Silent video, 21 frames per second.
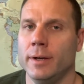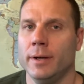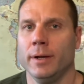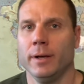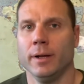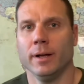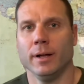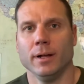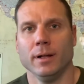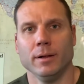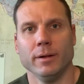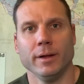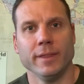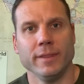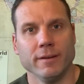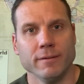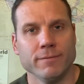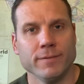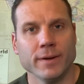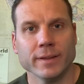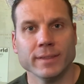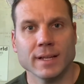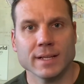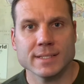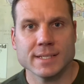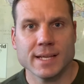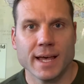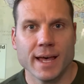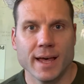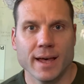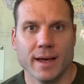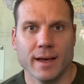Uh, and the effect that's
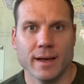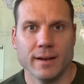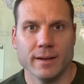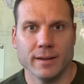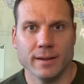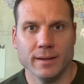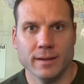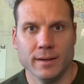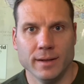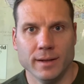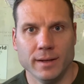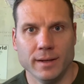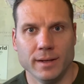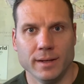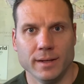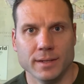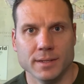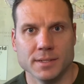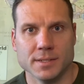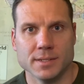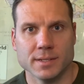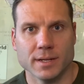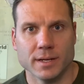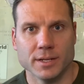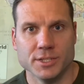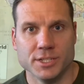had is a